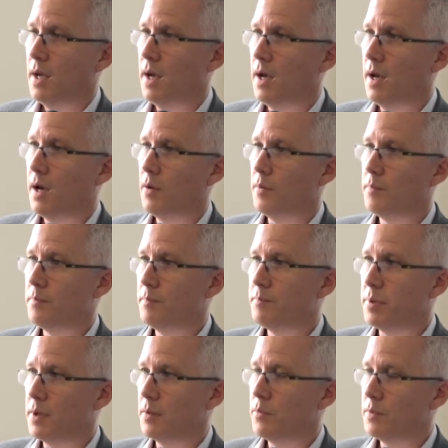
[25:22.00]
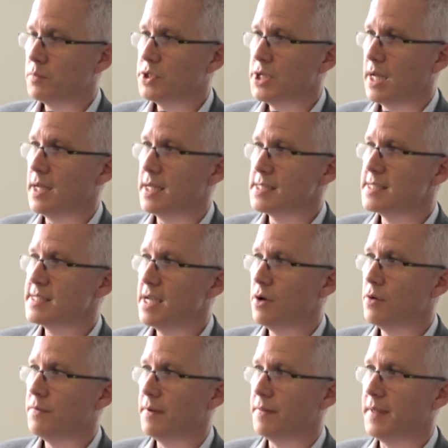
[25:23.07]
But GEL
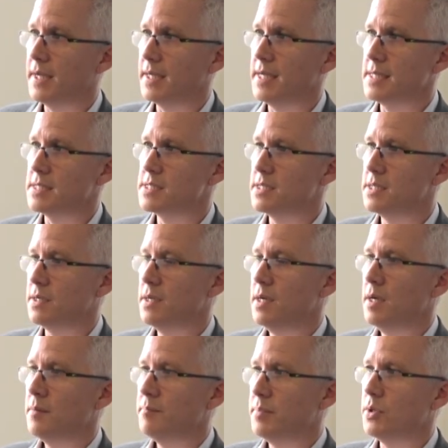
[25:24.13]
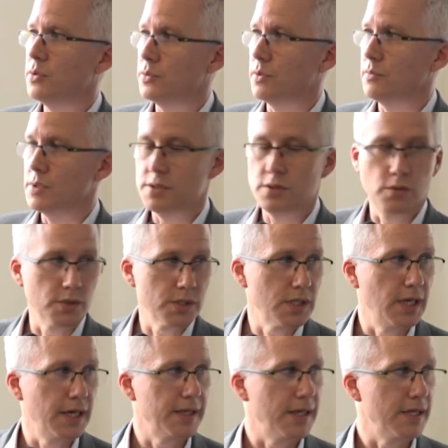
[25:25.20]
itself, I think, needs to build a resource
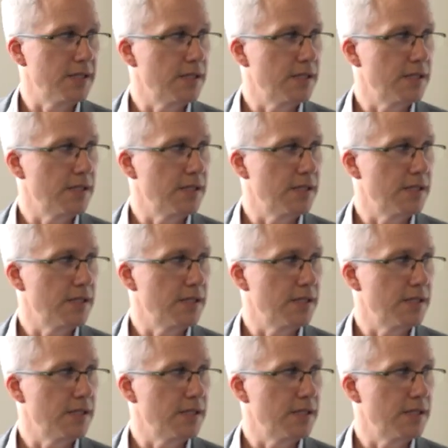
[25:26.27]
like this.